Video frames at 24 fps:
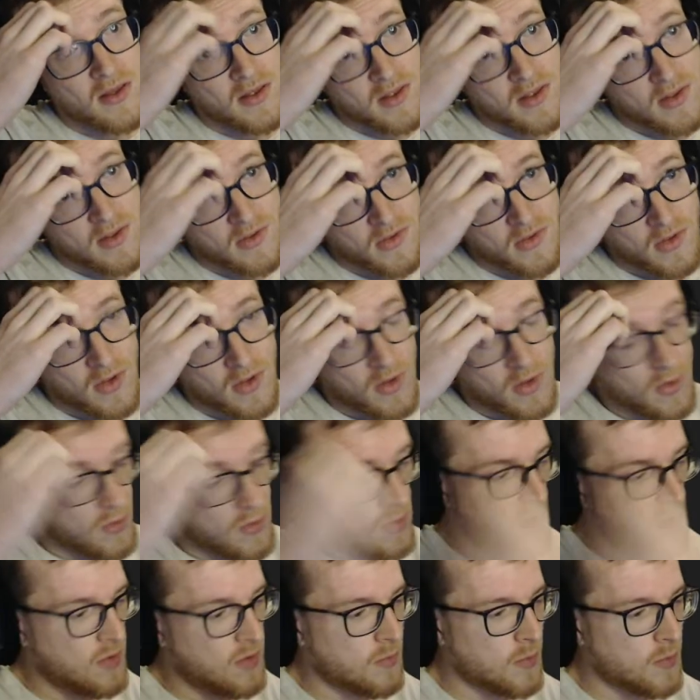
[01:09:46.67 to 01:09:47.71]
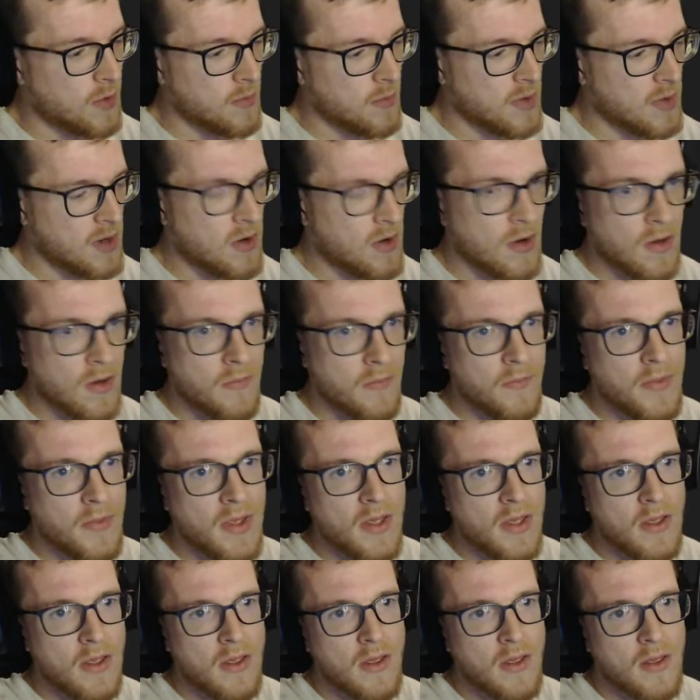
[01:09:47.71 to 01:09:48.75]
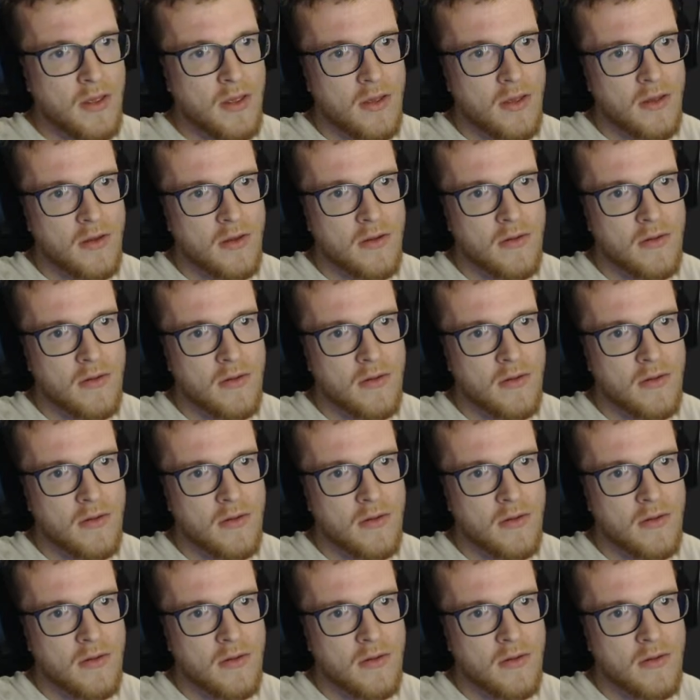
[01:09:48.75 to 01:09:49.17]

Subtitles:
So it's probably gonna be...